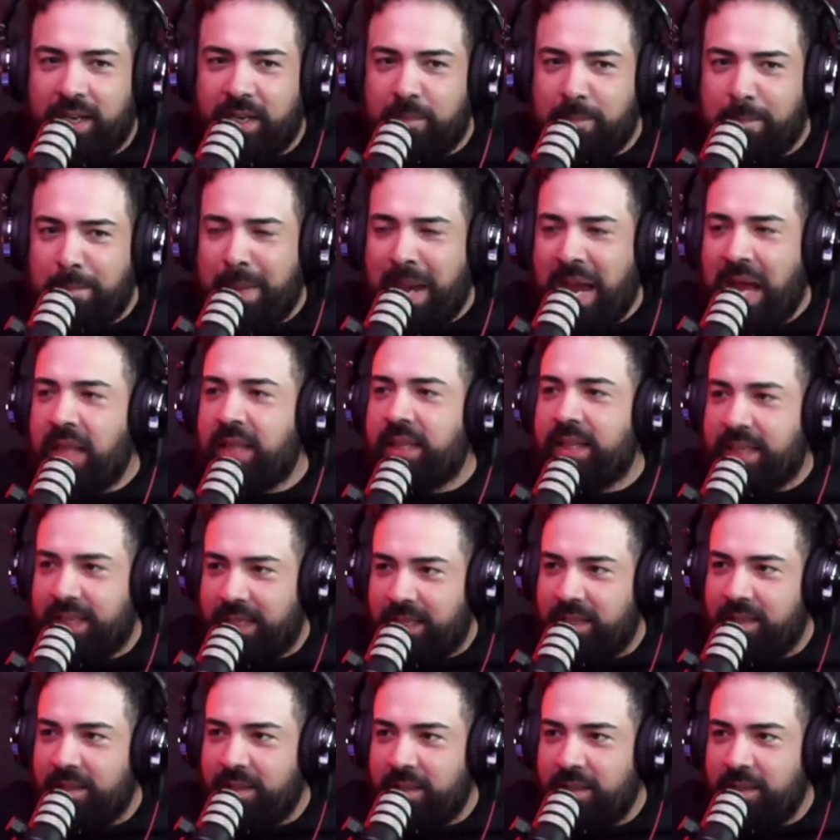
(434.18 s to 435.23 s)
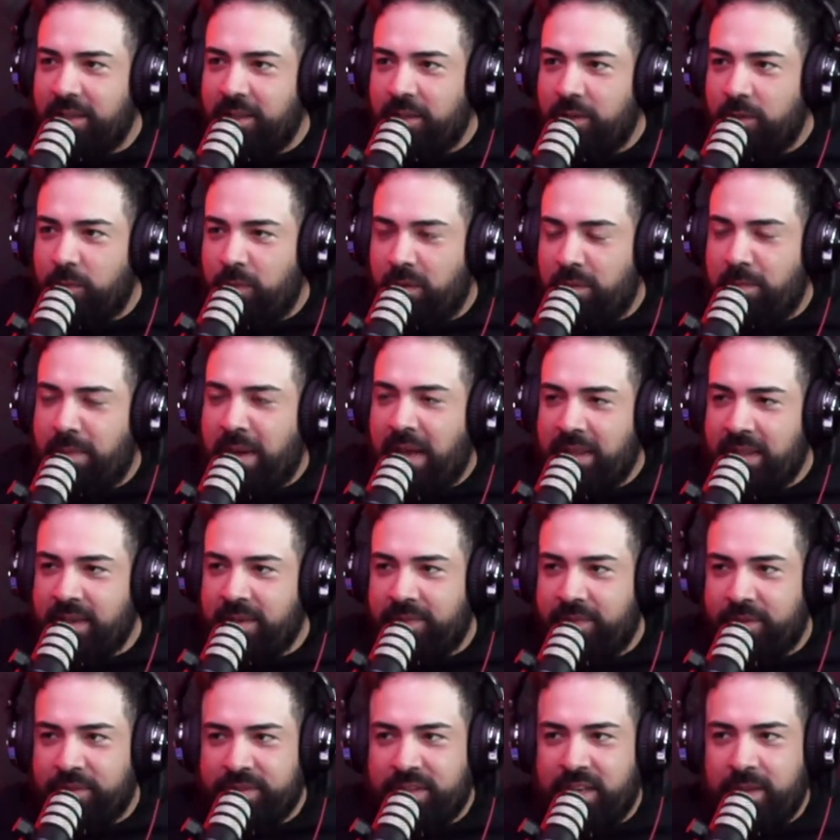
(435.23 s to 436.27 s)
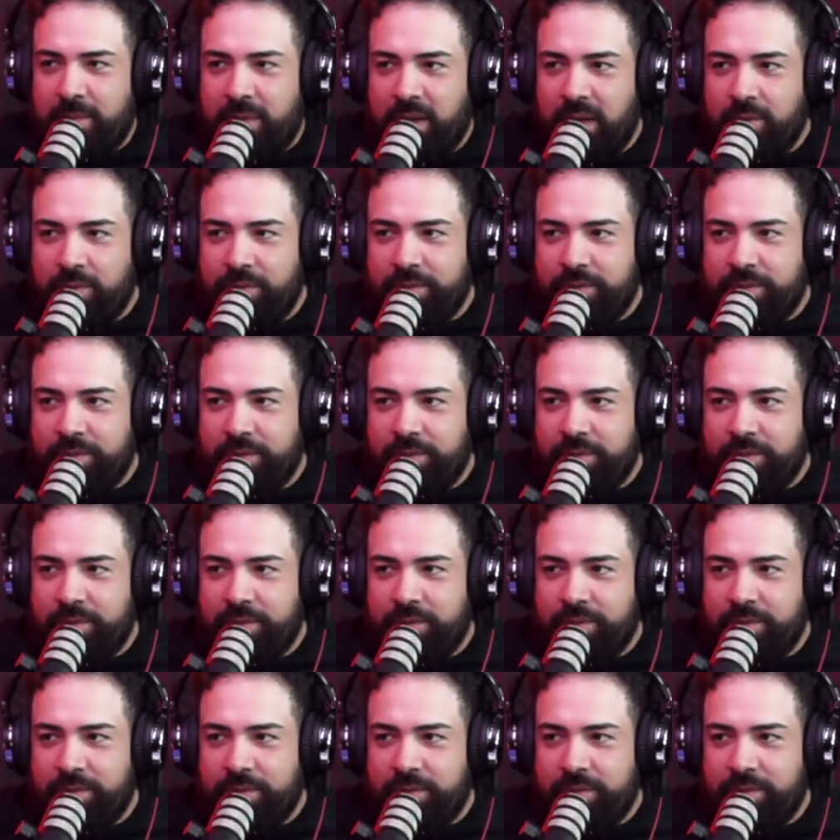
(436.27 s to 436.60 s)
Molly, when Molly first came out, which